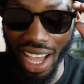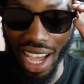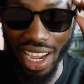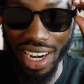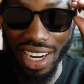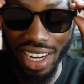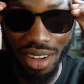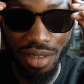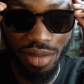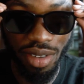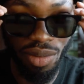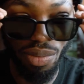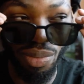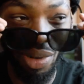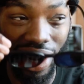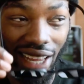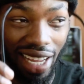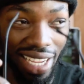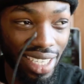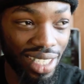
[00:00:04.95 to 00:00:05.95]
I didn't even
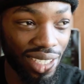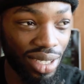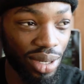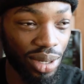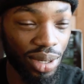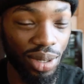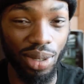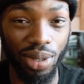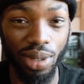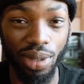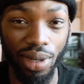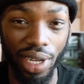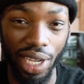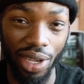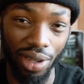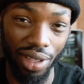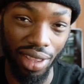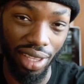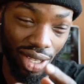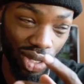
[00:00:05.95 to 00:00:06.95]
plan to
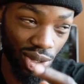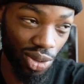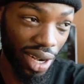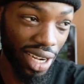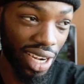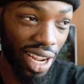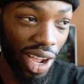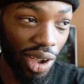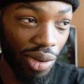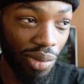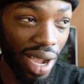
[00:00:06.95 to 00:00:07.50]
record this right now,